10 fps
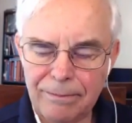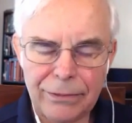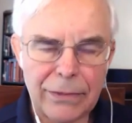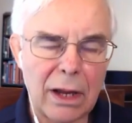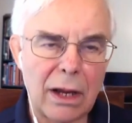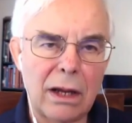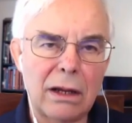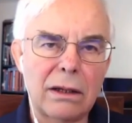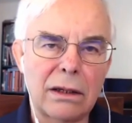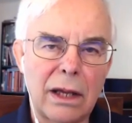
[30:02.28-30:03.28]

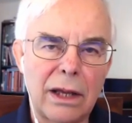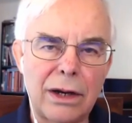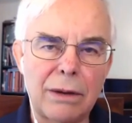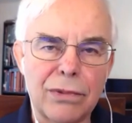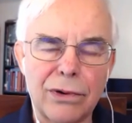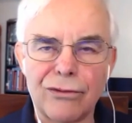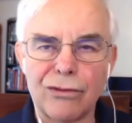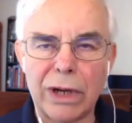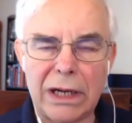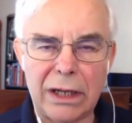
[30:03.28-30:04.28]
uh, a number of
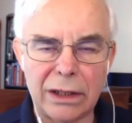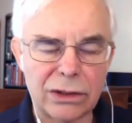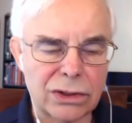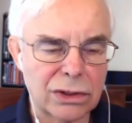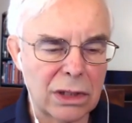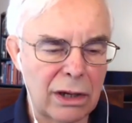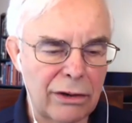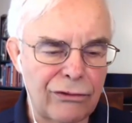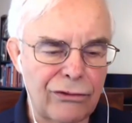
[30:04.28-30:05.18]
readings of